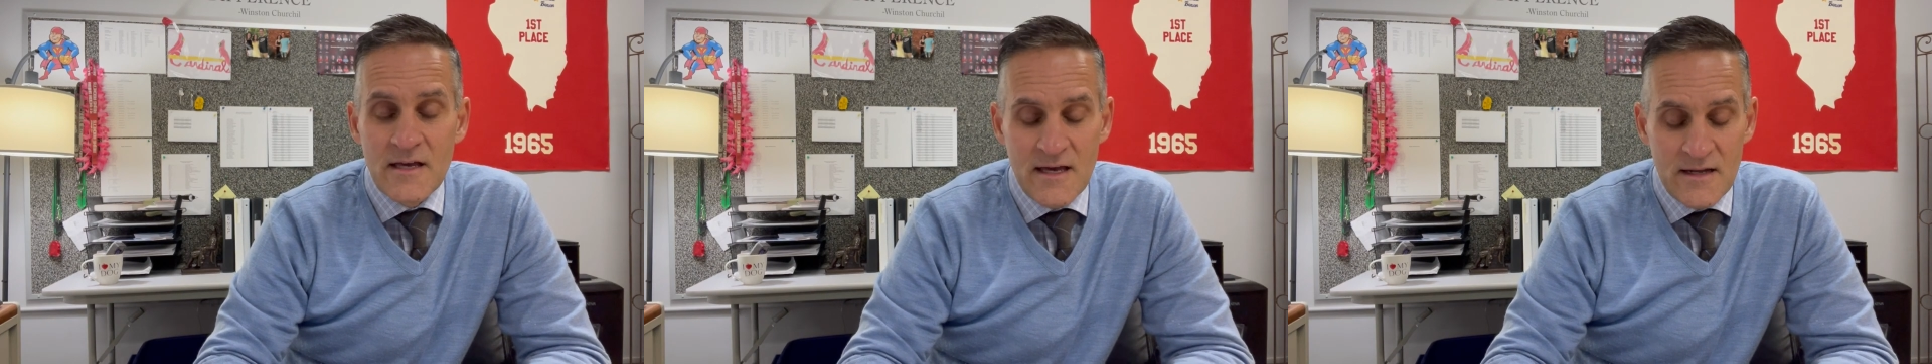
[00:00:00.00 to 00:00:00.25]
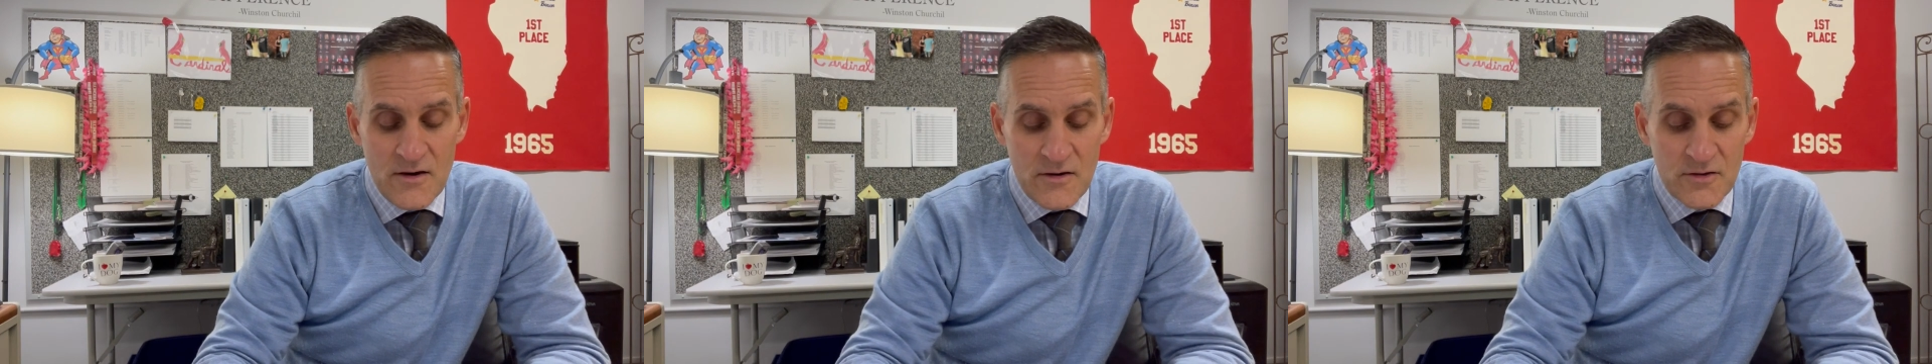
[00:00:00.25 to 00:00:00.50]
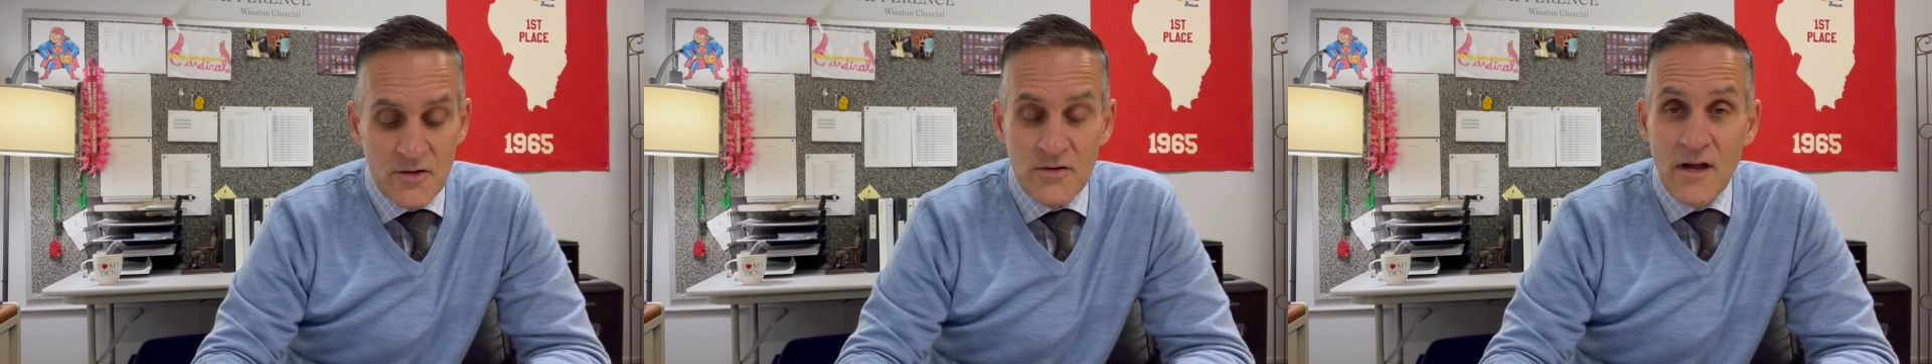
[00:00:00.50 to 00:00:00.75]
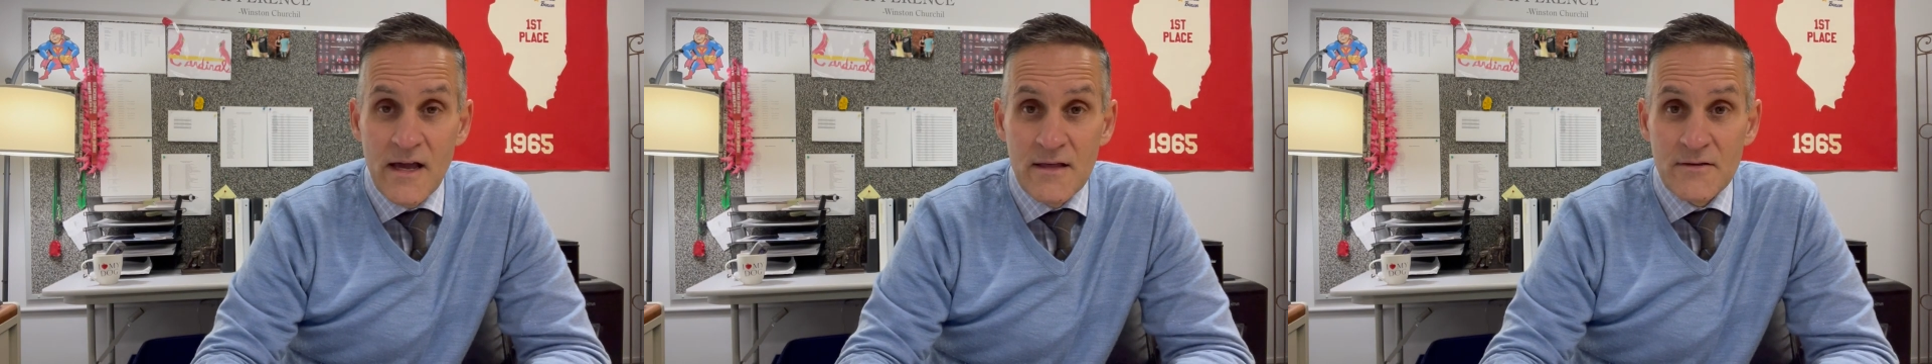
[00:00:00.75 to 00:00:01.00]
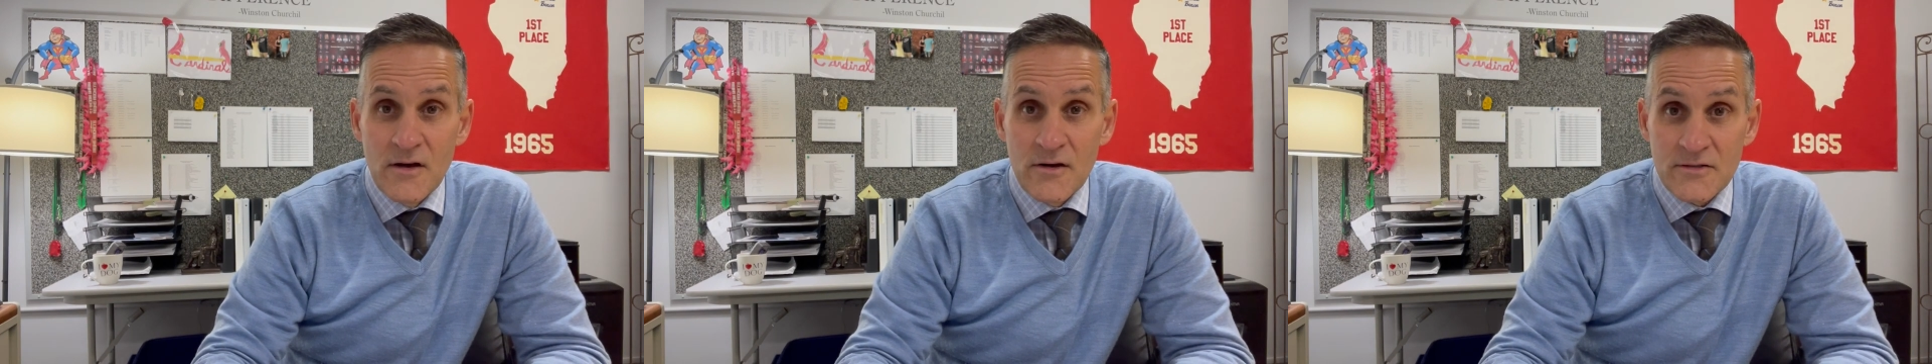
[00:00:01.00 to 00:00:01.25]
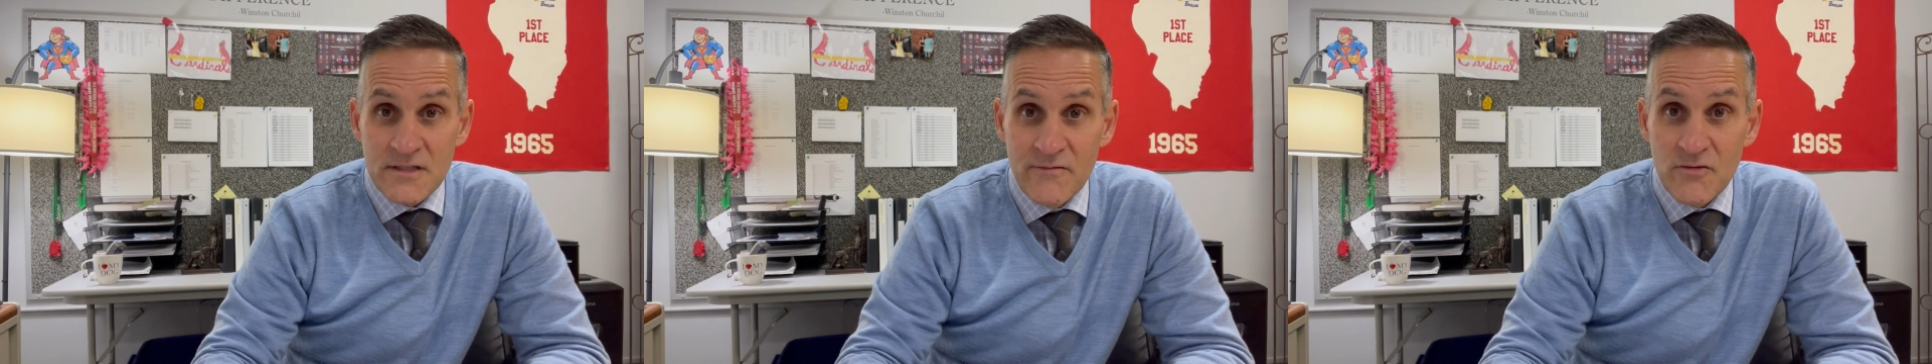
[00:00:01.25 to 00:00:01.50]
and our eight, our
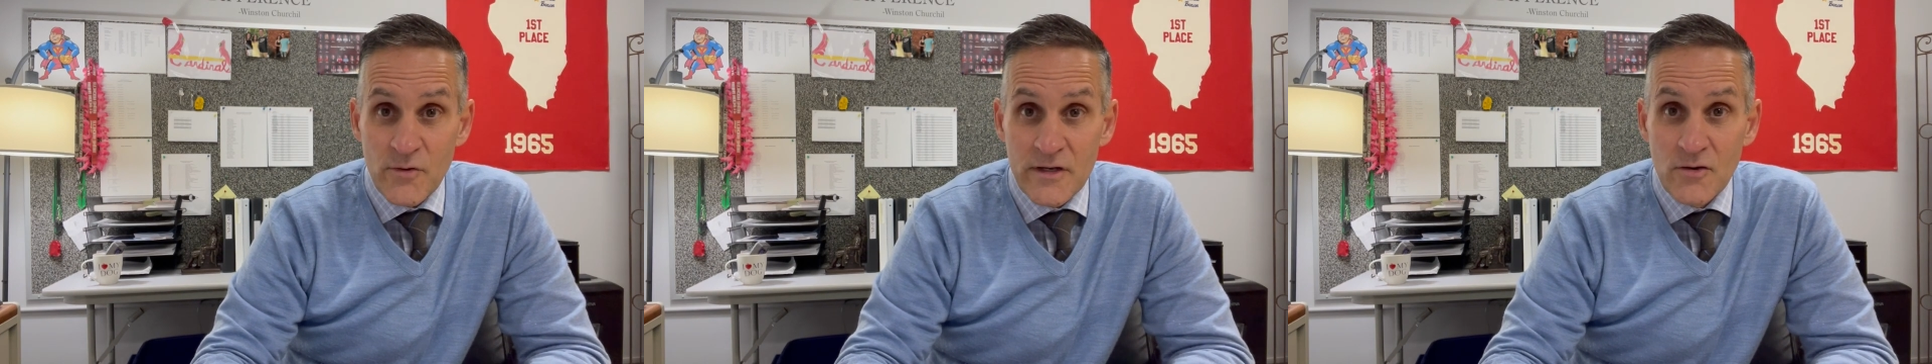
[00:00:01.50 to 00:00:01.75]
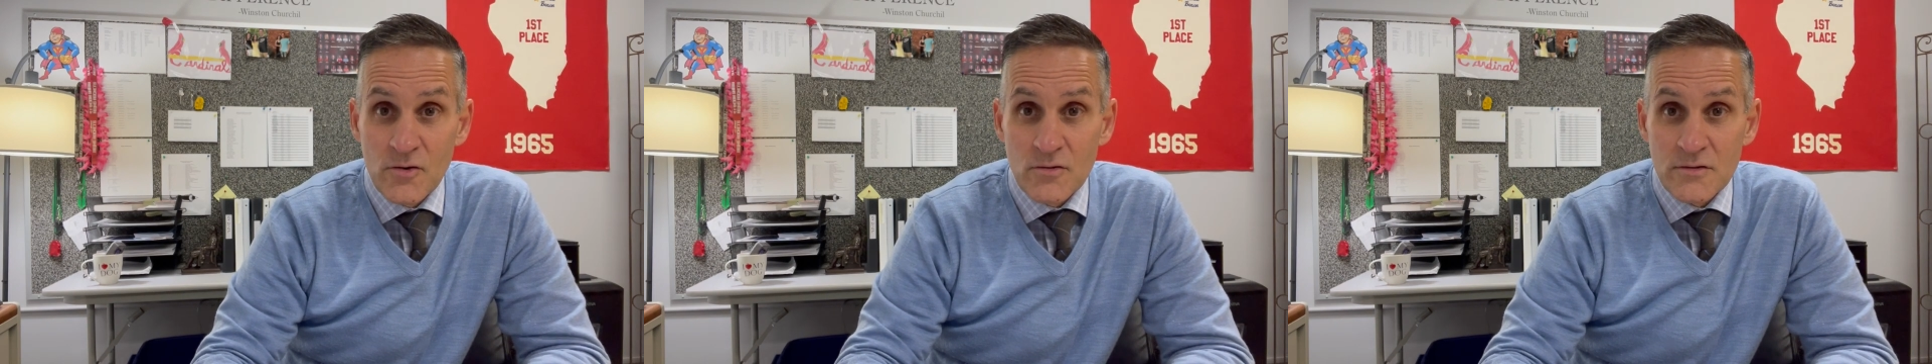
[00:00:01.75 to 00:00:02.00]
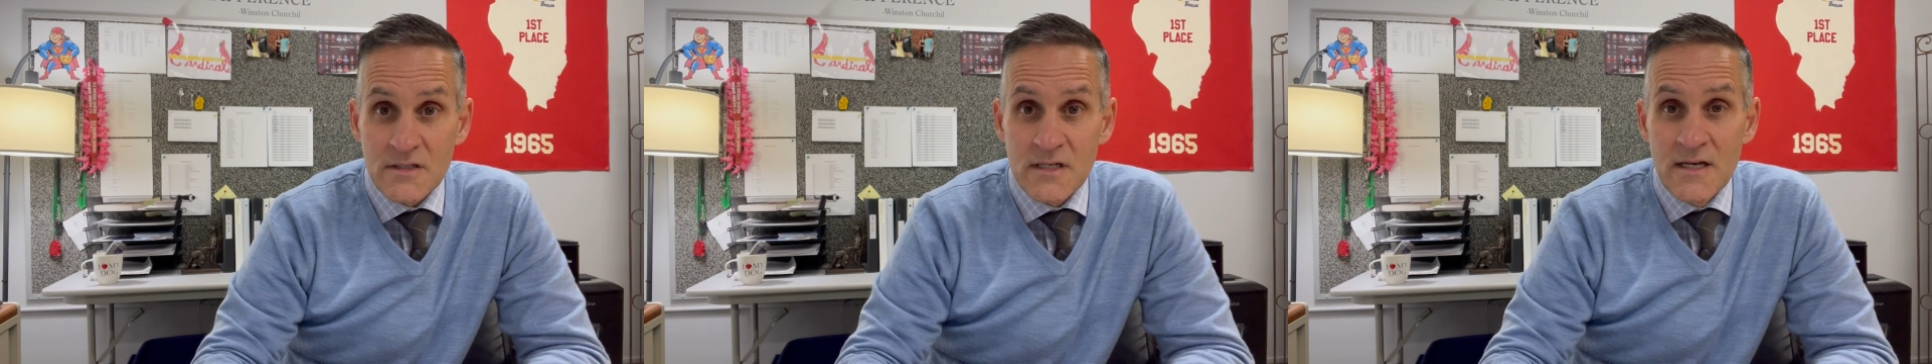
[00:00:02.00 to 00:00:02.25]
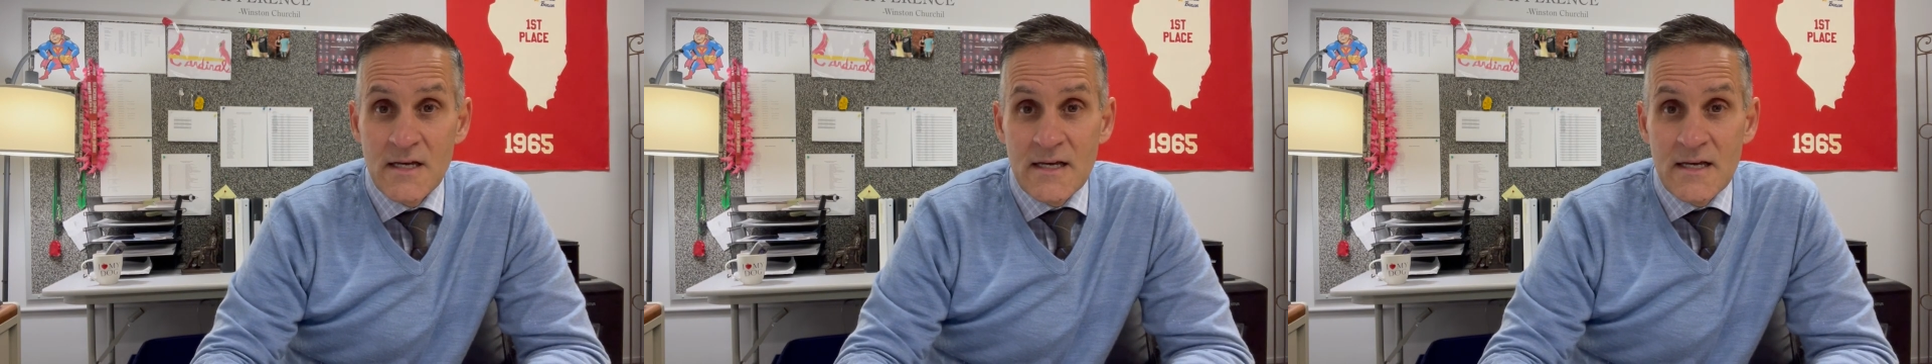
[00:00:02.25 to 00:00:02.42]
seventh grade girls